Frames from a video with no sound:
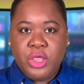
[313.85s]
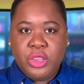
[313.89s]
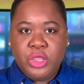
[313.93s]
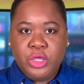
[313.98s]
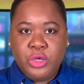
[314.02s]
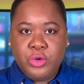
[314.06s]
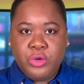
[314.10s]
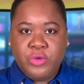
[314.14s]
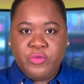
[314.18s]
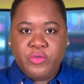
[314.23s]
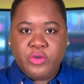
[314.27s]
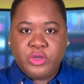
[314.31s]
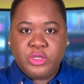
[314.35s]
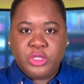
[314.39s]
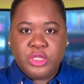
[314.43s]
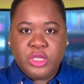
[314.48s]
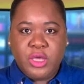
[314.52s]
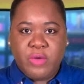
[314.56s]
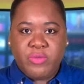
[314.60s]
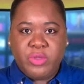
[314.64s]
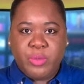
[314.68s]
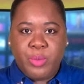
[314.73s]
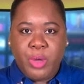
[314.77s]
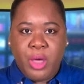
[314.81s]
the
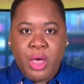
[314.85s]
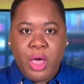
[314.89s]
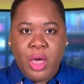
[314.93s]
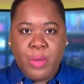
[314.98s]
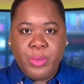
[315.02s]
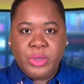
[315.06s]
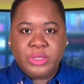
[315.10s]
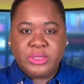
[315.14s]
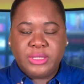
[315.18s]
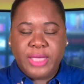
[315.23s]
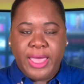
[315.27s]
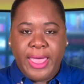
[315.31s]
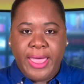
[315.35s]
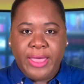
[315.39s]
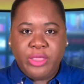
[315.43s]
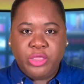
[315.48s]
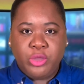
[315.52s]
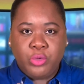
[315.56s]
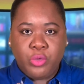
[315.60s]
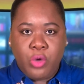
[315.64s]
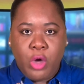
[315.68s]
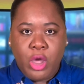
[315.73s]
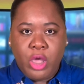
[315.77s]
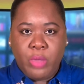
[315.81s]
University of the Bahamas,
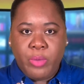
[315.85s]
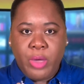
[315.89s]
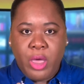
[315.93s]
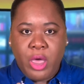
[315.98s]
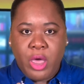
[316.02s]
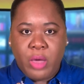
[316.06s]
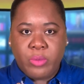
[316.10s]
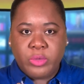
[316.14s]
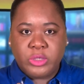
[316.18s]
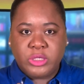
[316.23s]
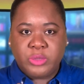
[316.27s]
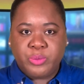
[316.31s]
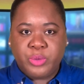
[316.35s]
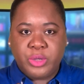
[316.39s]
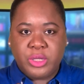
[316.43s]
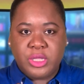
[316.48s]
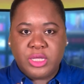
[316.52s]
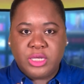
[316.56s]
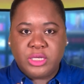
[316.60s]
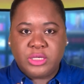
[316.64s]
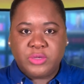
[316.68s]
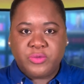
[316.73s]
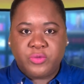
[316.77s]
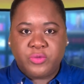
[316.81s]
and the Royal Bahamas Police